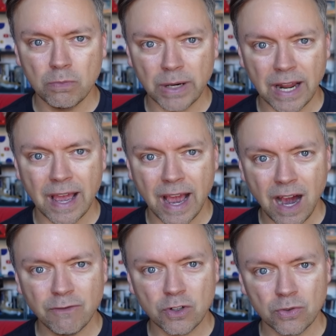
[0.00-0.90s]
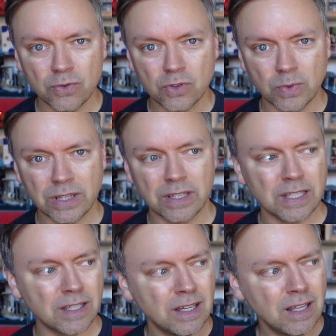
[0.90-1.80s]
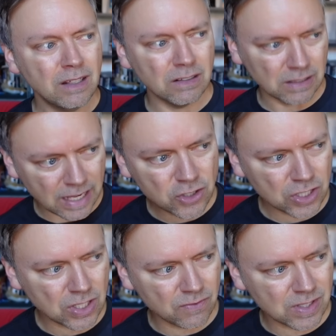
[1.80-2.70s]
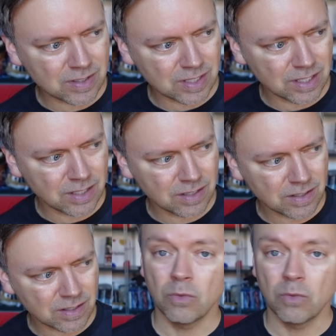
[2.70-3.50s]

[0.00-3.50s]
but I have cruised with the Legend of the Seas,